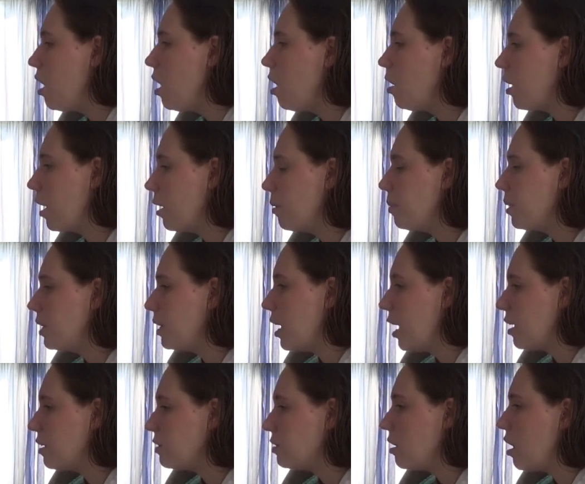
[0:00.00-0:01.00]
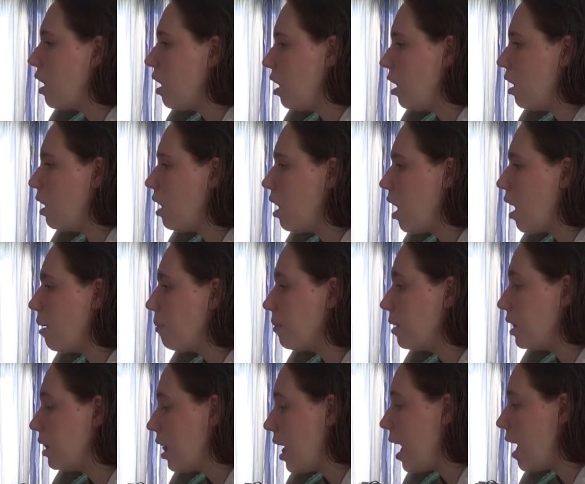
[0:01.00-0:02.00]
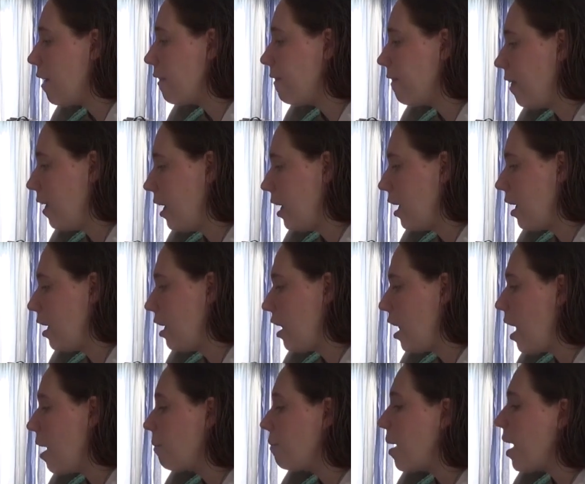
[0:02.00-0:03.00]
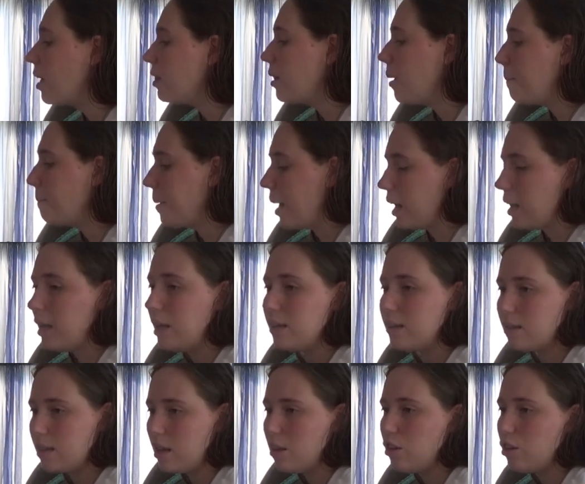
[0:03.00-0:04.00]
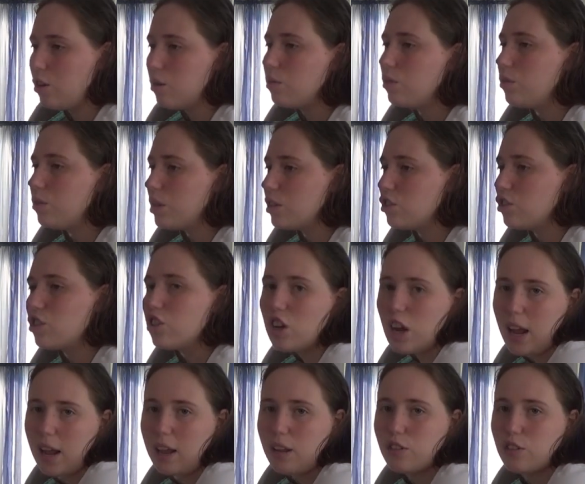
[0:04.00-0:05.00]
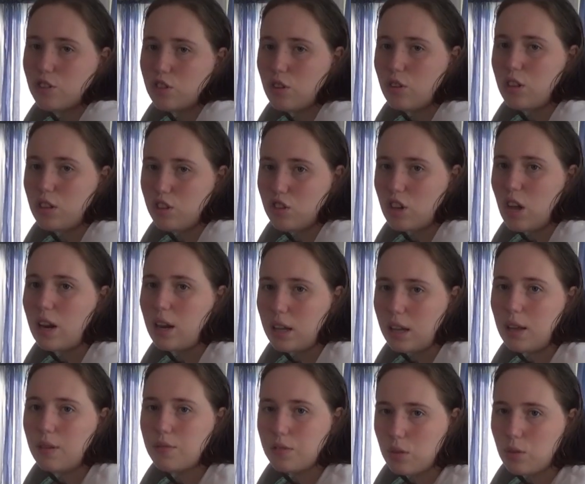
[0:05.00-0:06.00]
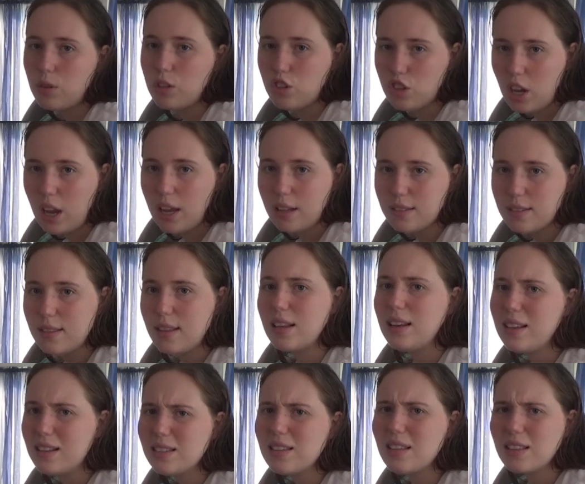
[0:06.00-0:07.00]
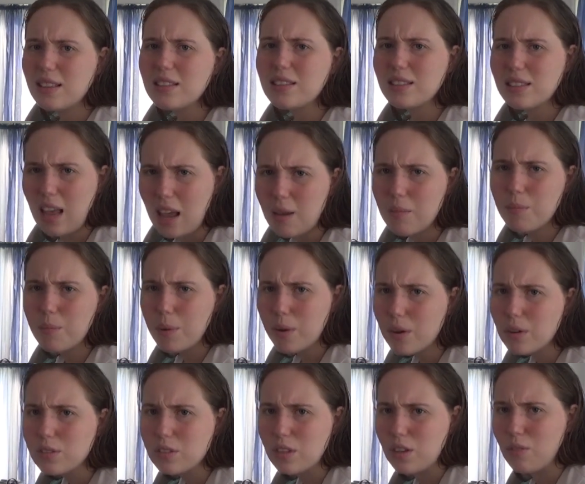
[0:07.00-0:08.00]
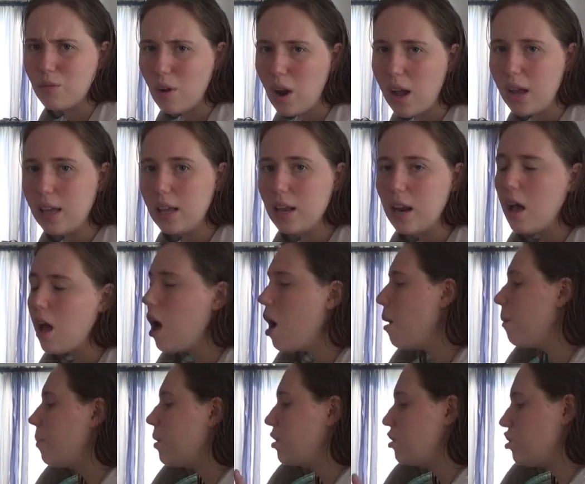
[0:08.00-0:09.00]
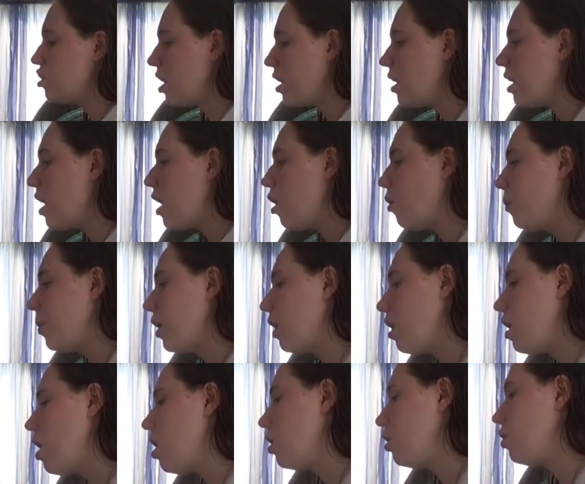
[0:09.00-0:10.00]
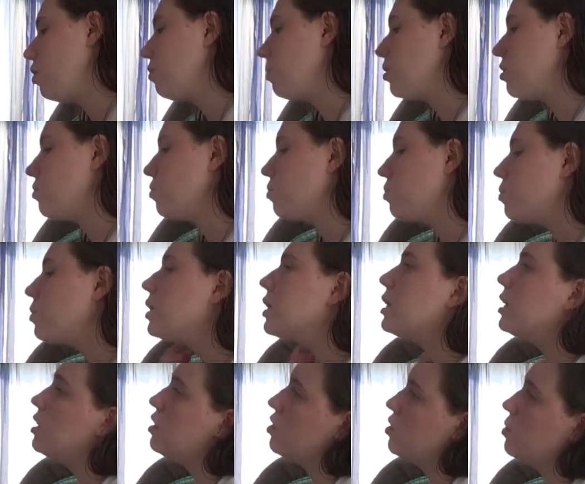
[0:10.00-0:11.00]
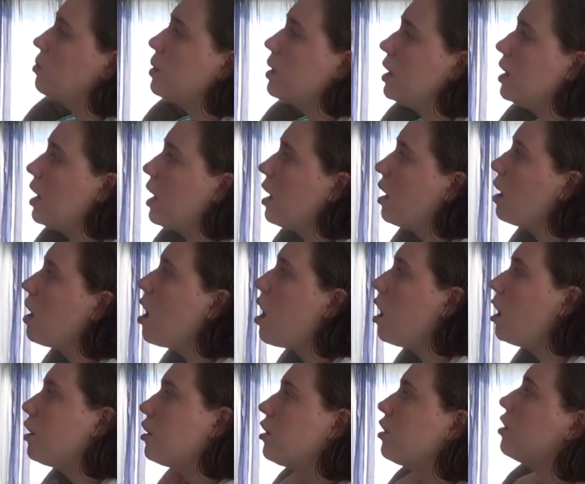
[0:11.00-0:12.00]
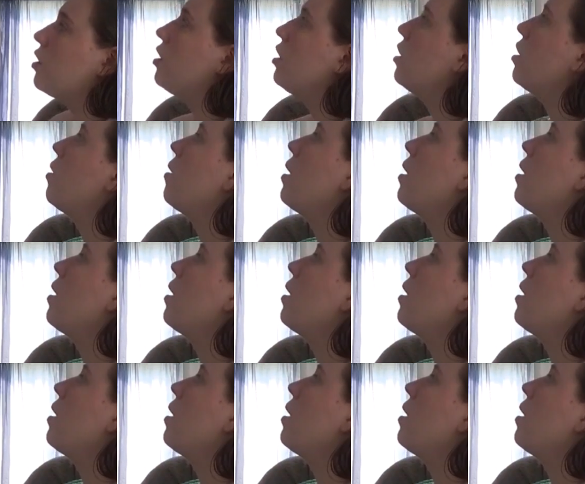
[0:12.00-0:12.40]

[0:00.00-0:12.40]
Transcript: Okay, but yes, I'm bad that Becky said, you know, Luke has changed, so that Jenna gives Luke a chance, and then he's like the same person, right? But Jenna helping Connor was really sweet, and Connor, you know,